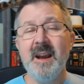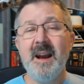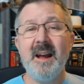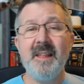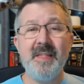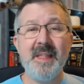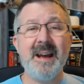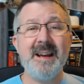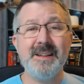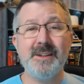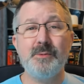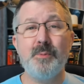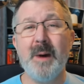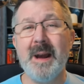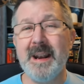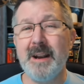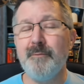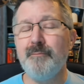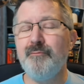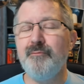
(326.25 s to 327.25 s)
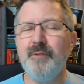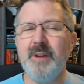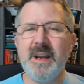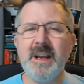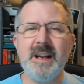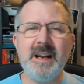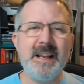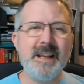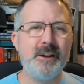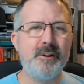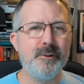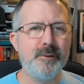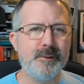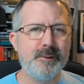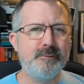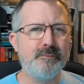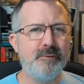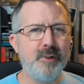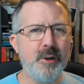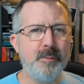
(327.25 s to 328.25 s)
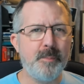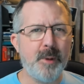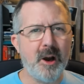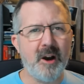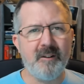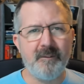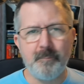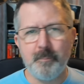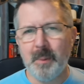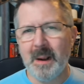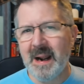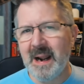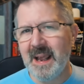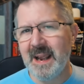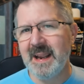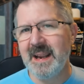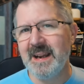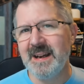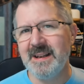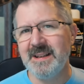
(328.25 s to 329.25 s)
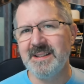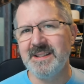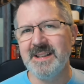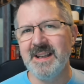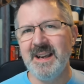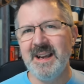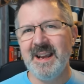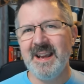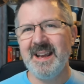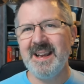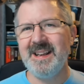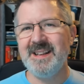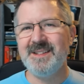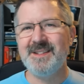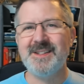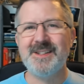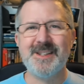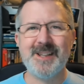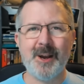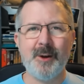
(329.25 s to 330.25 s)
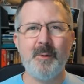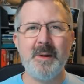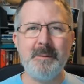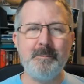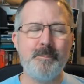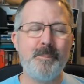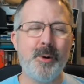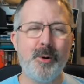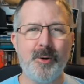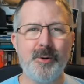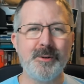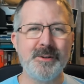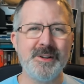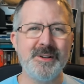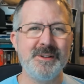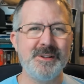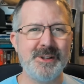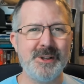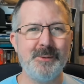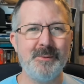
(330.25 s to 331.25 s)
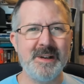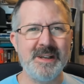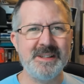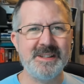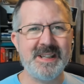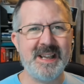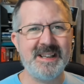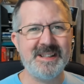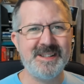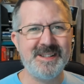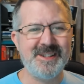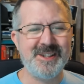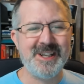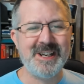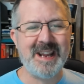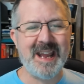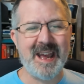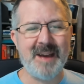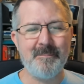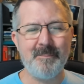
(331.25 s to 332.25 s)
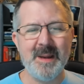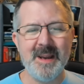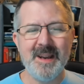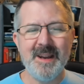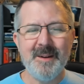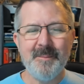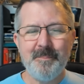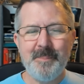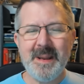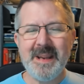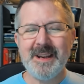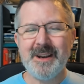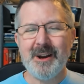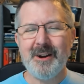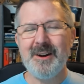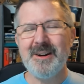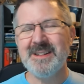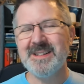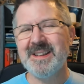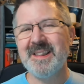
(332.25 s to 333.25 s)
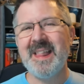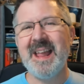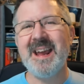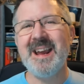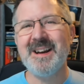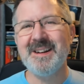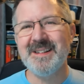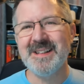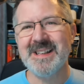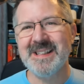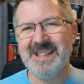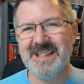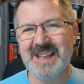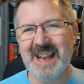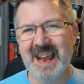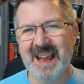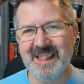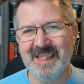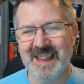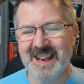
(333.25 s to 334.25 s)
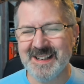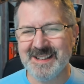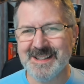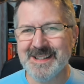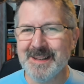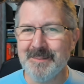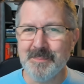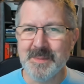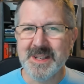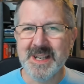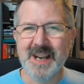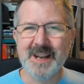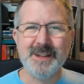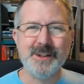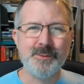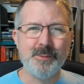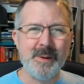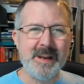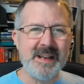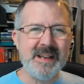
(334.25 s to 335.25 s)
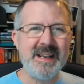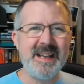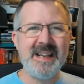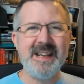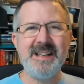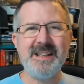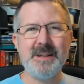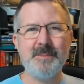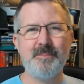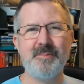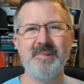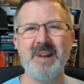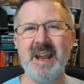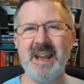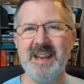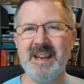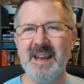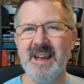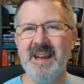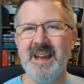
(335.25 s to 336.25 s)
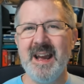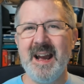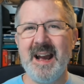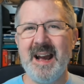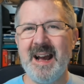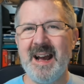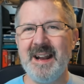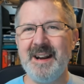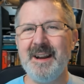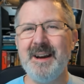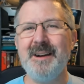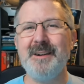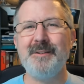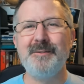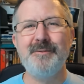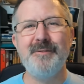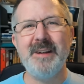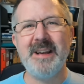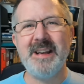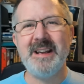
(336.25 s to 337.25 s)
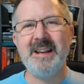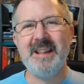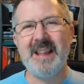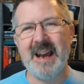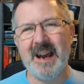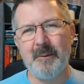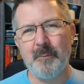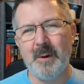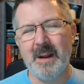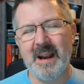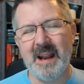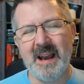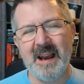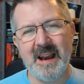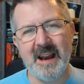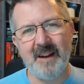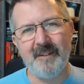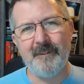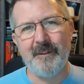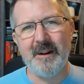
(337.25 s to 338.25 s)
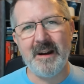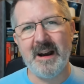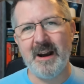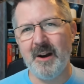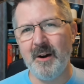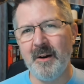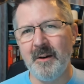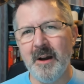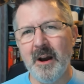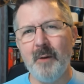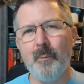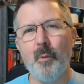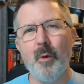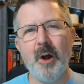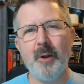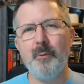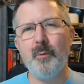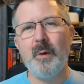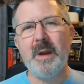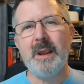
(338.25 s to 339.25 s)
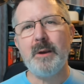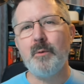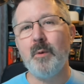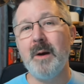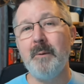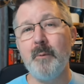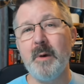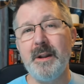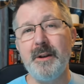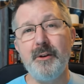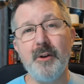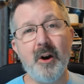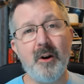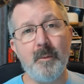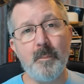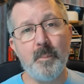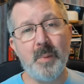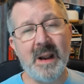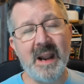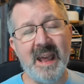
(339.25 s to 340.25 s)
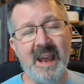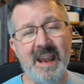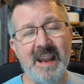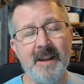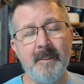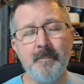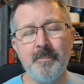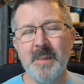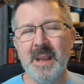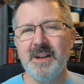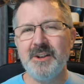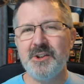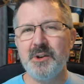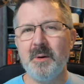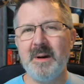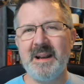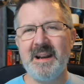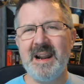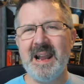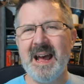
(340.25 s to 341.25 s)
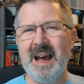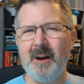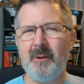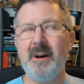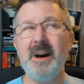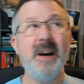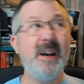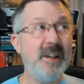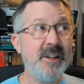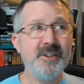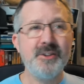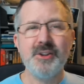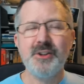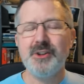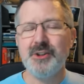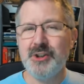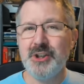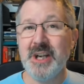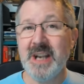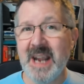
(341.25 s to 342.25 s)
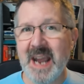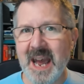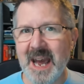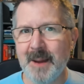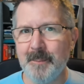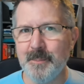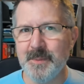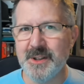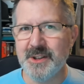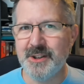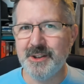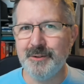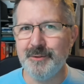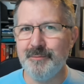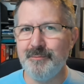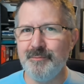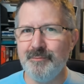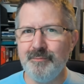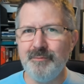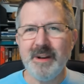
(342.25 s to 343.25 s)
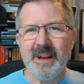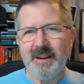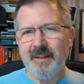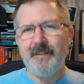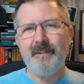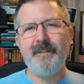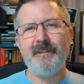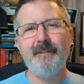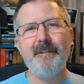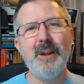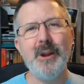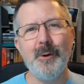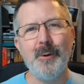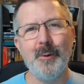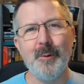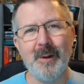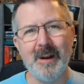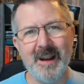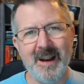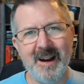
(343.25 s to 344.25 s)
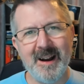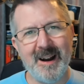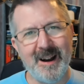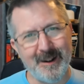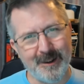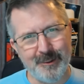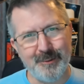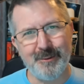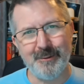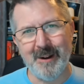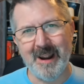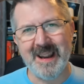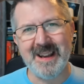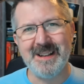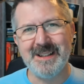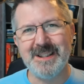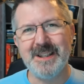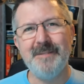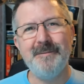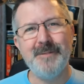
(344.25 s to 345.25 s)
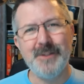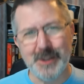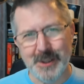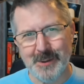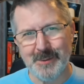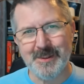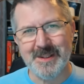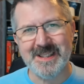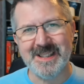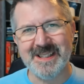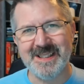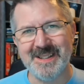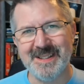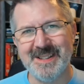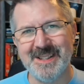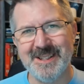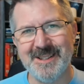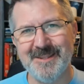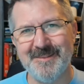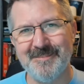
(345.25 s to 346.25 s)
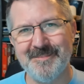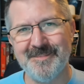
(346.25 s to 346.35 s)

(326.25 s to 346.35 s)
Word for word: And that's when a really good group of players is so important to us as GM because they understand that sometimes we need a break and agree that we'll have a one week when we're not playing to allow us GMs to refuel our creative juices.